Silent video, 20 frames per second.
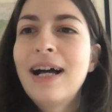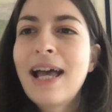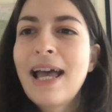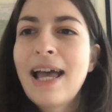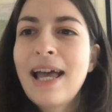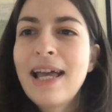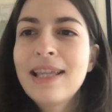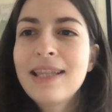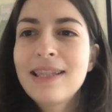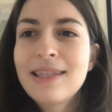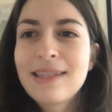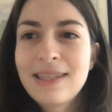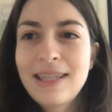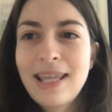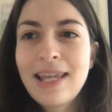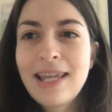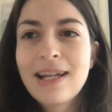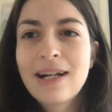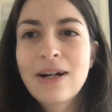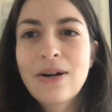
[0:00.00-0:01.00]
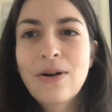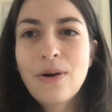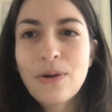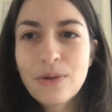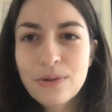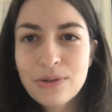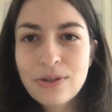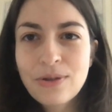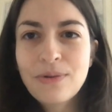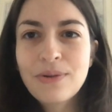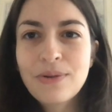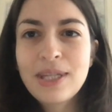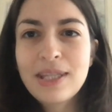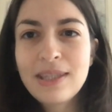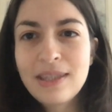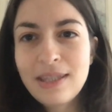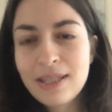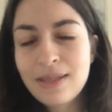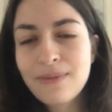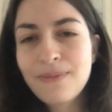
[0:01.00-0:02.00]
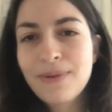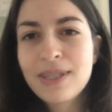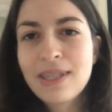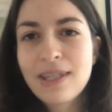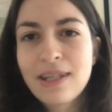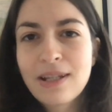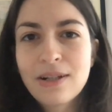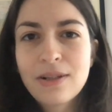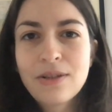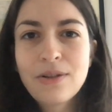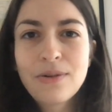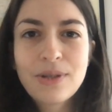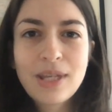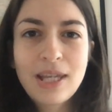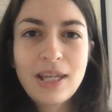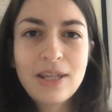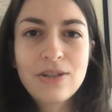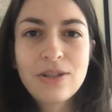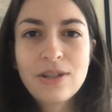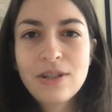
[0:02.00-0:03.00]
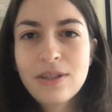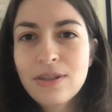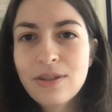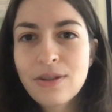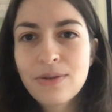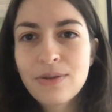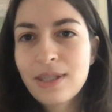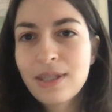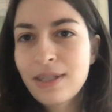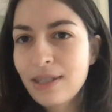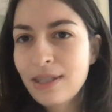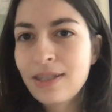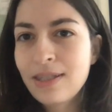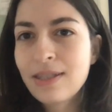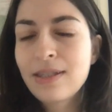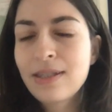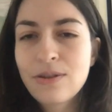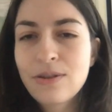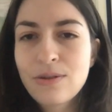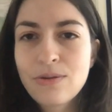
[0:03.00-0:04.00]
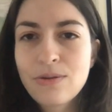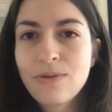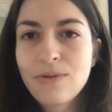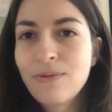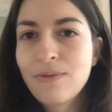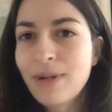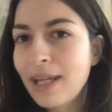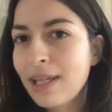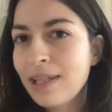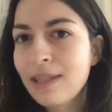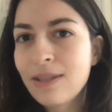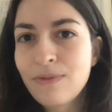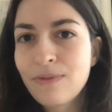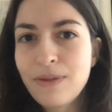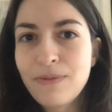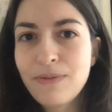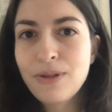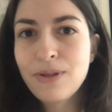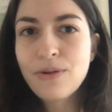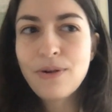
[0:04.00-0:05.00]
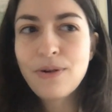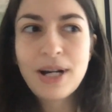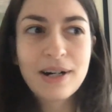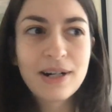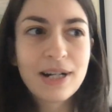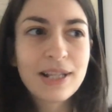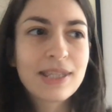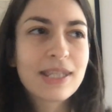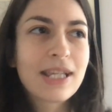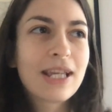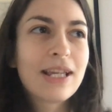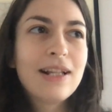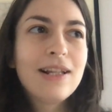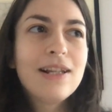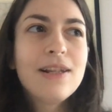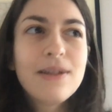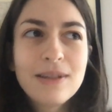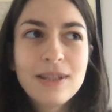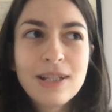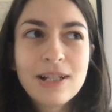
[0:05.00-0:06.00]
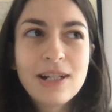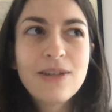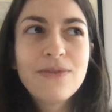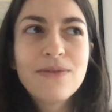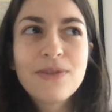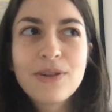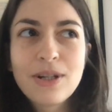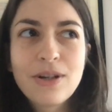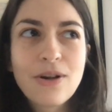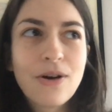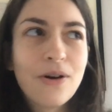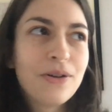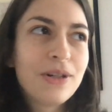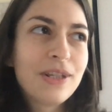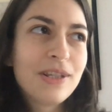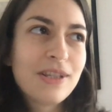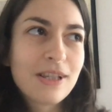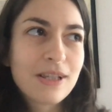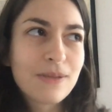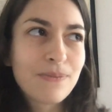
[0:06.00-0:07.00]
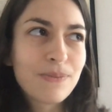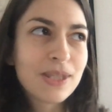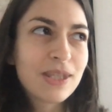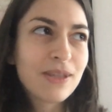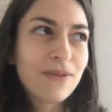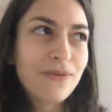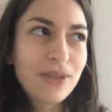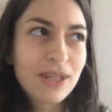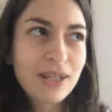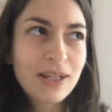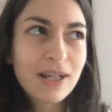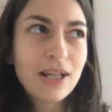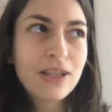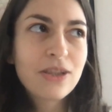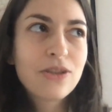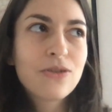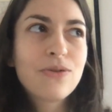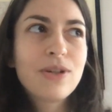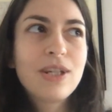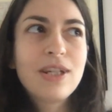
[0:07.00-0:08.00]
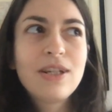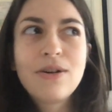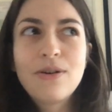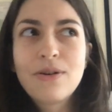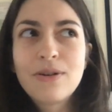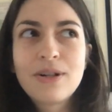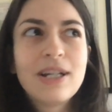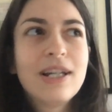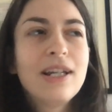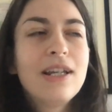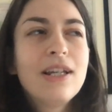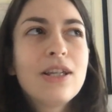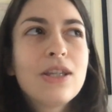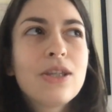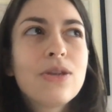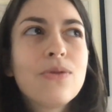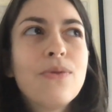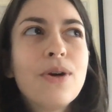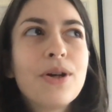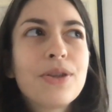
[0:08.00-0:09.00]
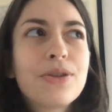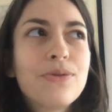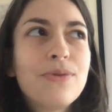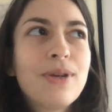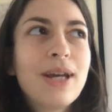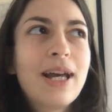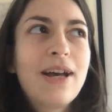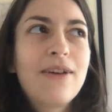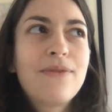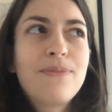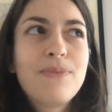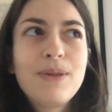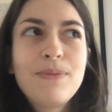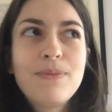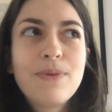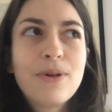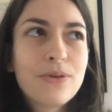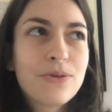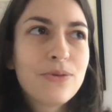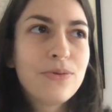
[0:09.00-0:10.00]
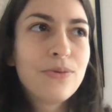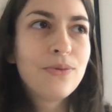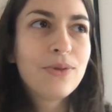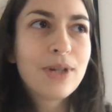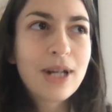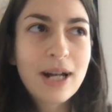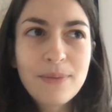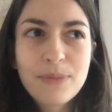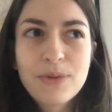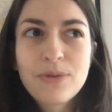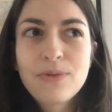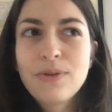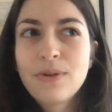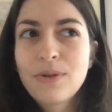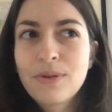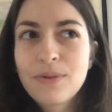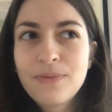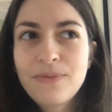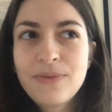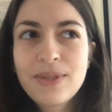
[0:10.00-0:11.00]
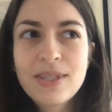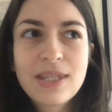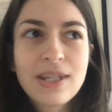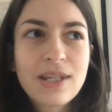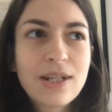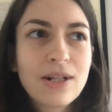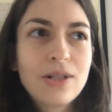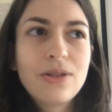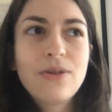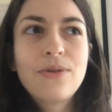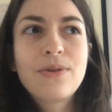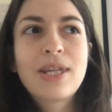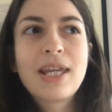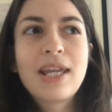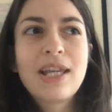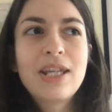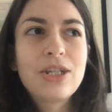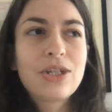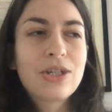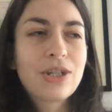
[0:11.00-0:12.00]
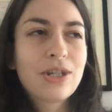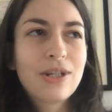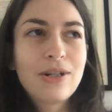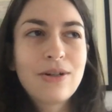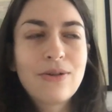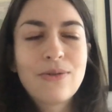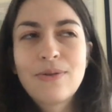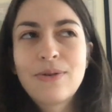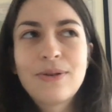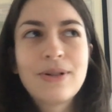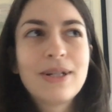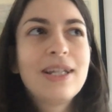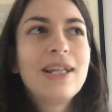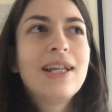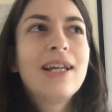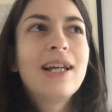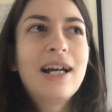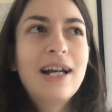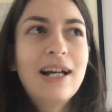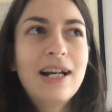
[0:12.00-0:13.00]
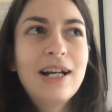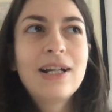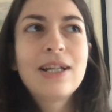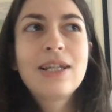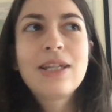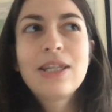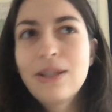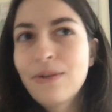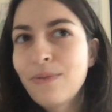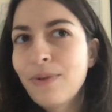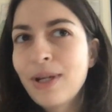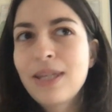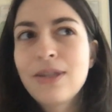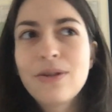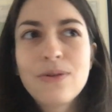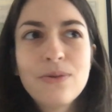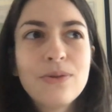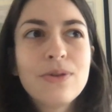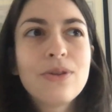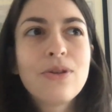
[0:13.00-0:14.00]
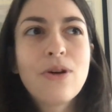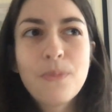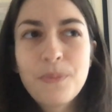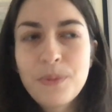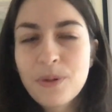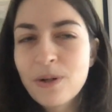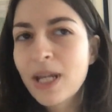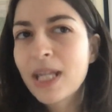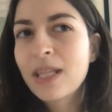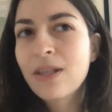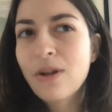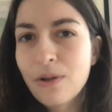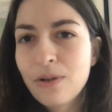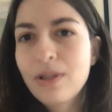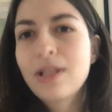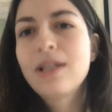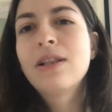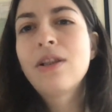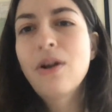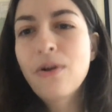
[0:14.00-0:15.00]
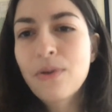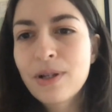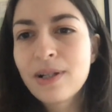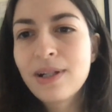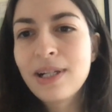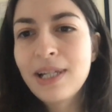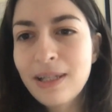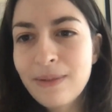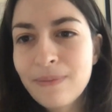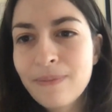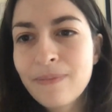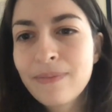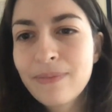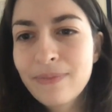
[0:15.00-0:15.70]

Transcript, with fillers: and they are also in this physical location. So this is great if you are, let's say, delivering only in a specific country or you want to have people to come to your physical location or uh, in a way you, you operate only locally.